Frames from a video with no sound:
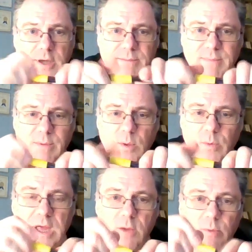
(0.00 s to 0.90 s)
And maybe we
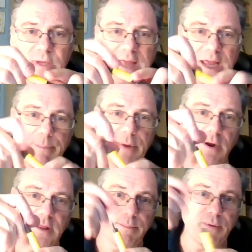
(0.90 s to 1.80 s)
take apart
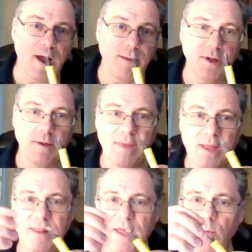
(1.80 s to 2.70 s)
the problem
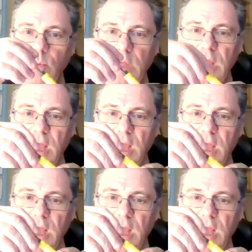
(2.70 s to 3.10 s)
and then we